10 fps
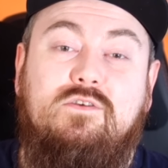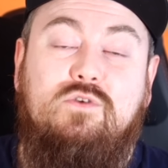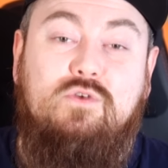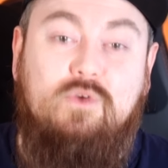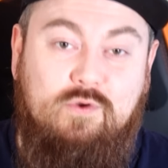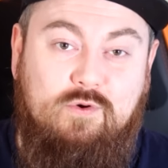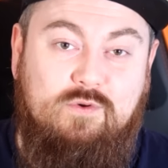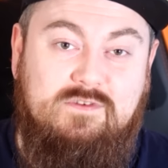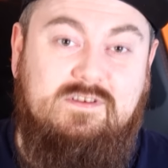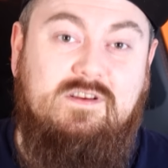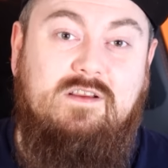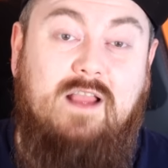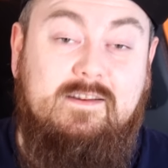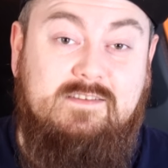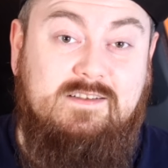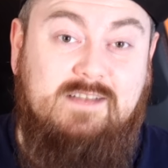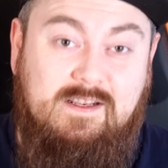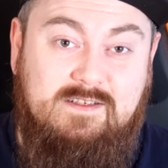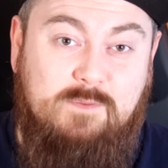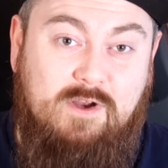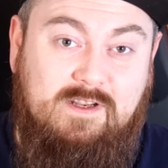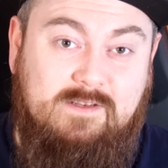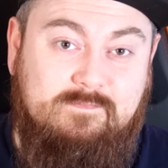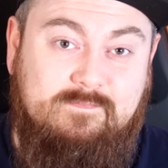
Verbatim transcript: euros in today's money.